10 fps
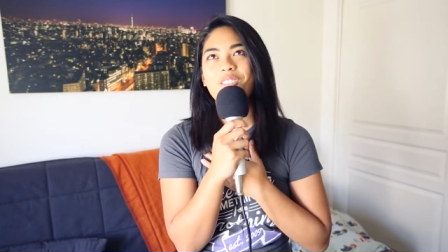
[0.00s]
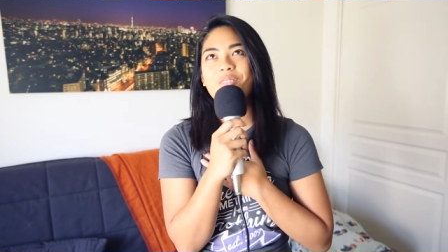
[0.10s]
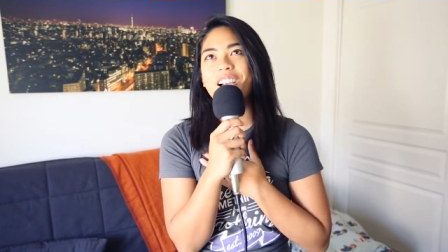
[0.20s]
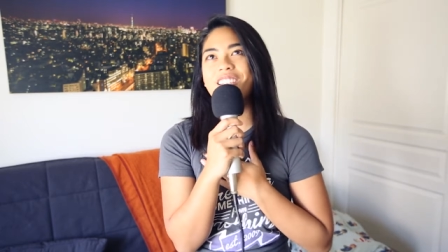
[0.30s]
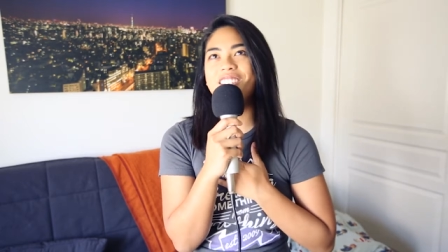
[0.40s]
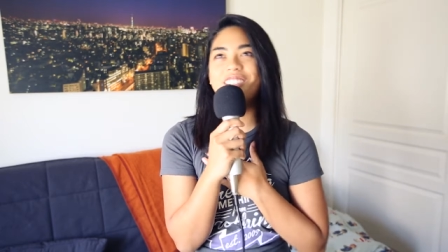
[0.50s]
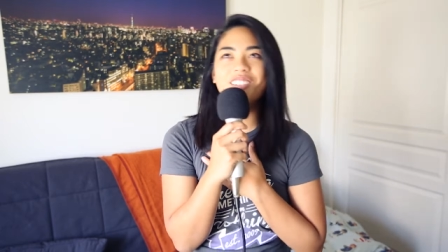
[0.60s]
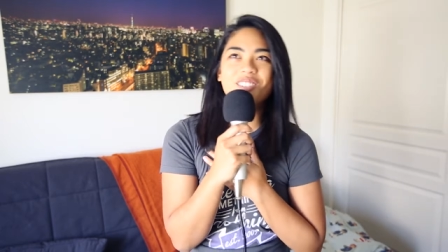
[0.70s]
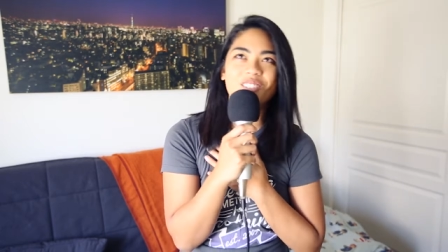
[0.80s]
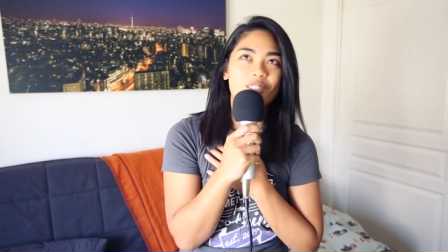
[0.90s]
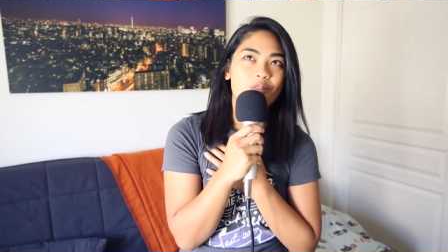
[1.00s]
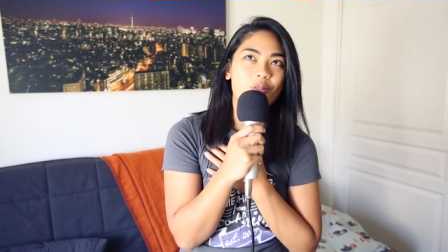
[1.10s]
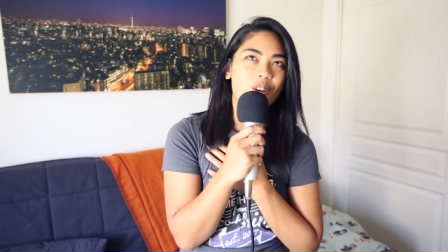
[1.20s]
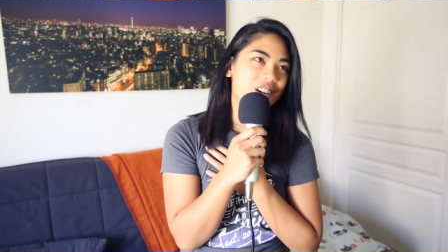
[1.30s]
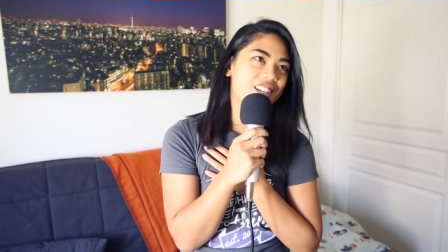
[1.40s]
all my years of
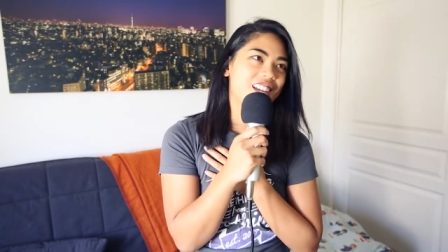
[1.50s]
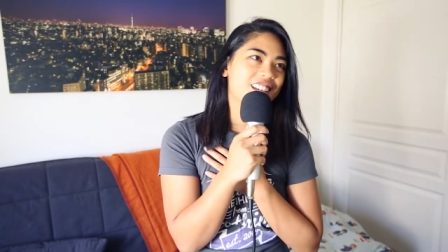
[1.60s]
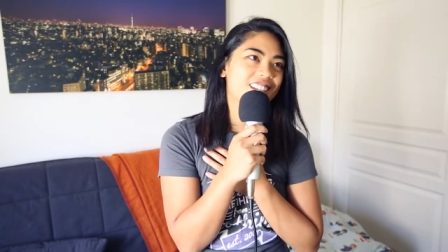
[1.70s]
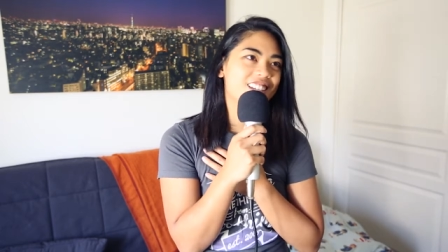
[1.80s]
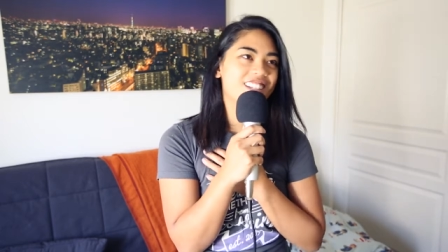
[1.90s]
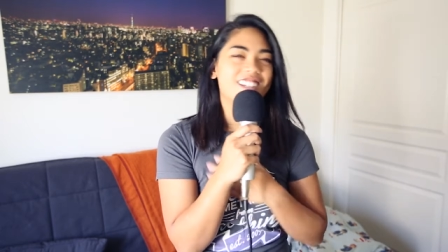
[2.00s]
working.